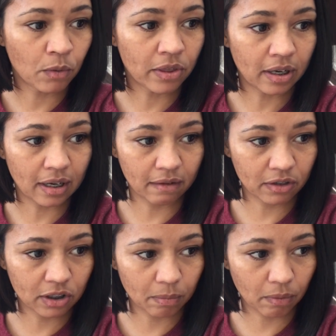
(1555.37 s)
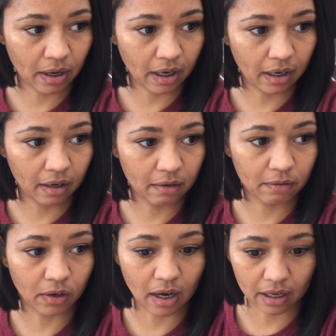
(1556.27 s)
with liver spread
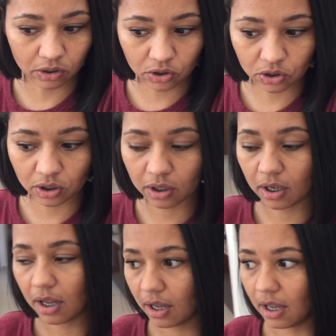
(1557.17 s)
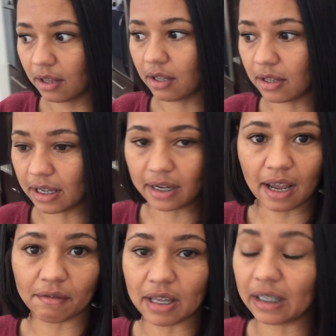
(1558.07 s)
for lunch. Think they can
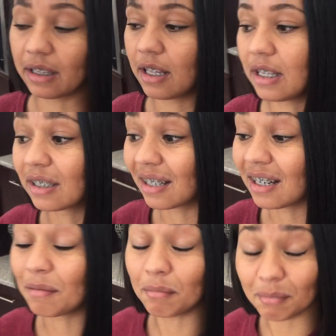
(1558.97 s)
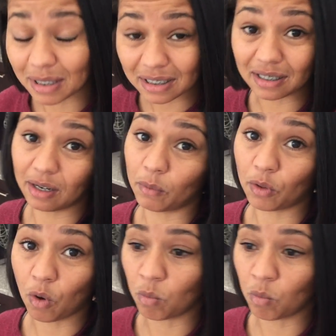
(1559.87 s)
have that, and then they start immediately with